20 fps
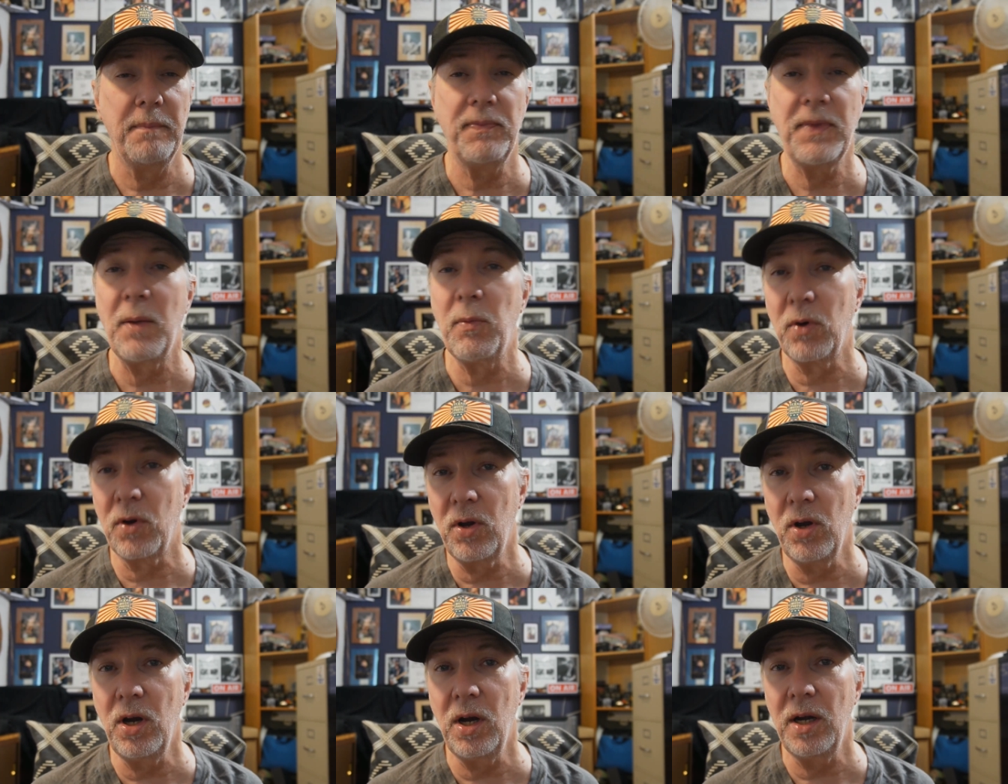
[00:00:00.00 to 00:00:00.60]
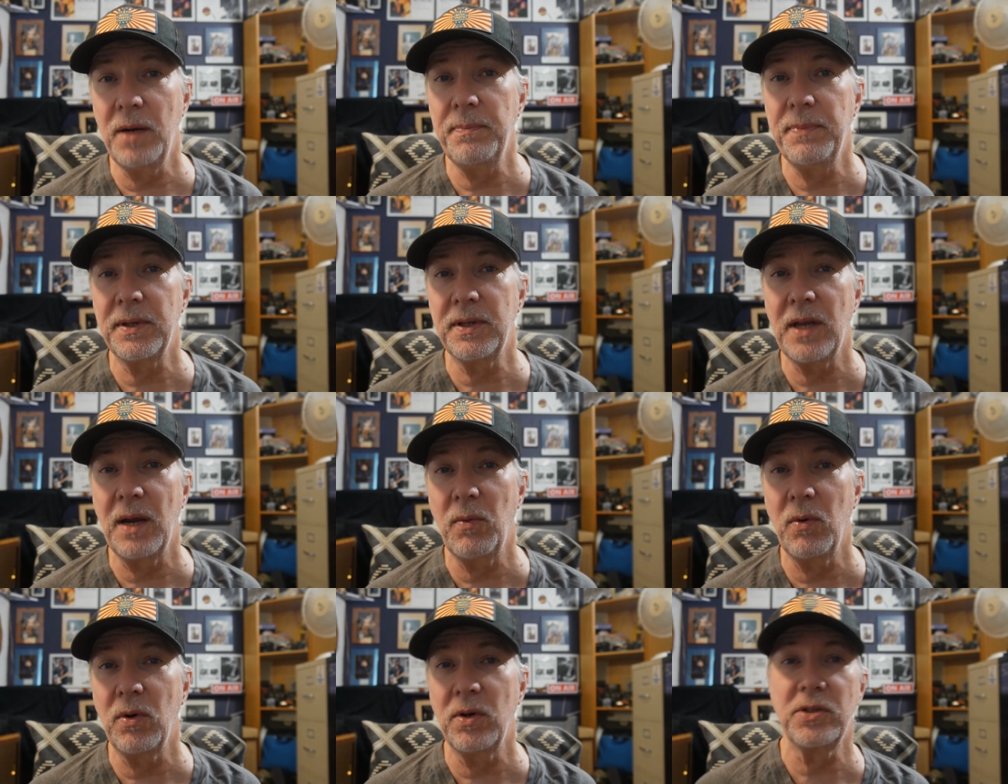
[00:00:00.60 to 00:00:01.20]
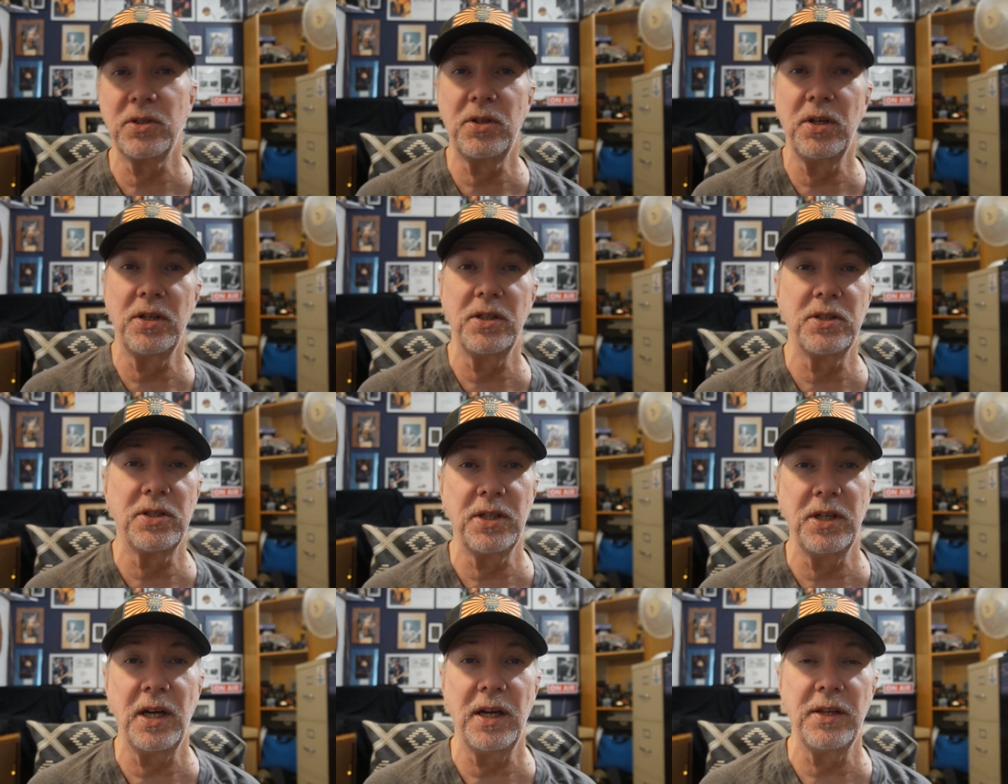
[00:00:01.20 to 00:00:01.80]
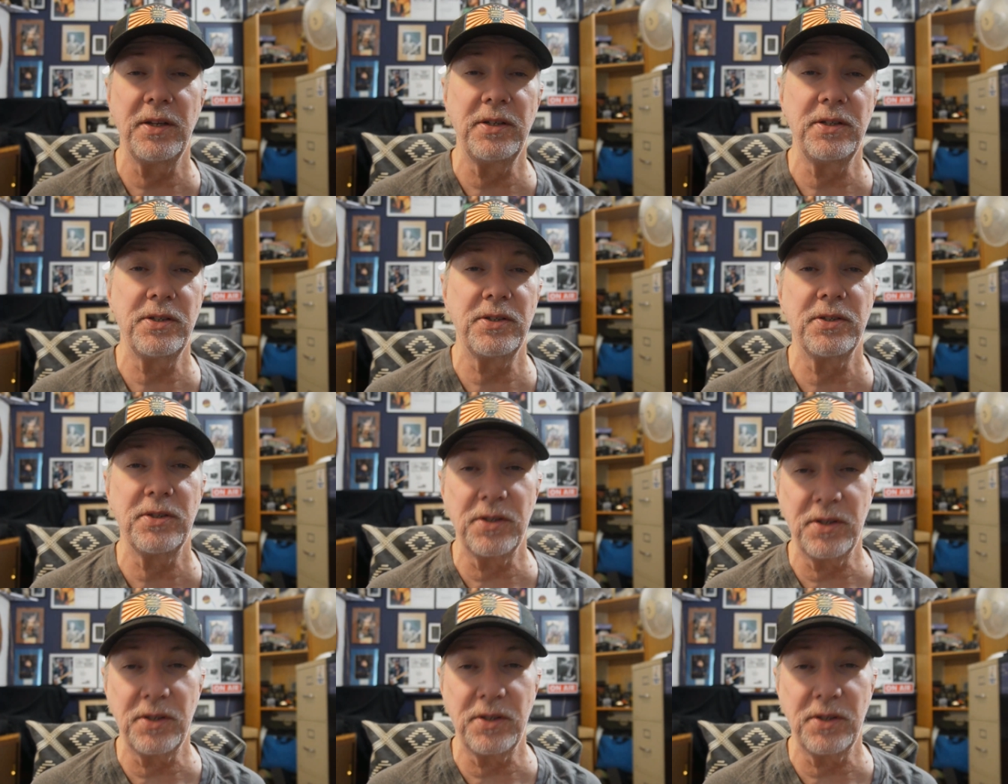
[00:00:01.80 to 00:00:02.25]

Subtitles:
They were good, but they weren't as good as the others,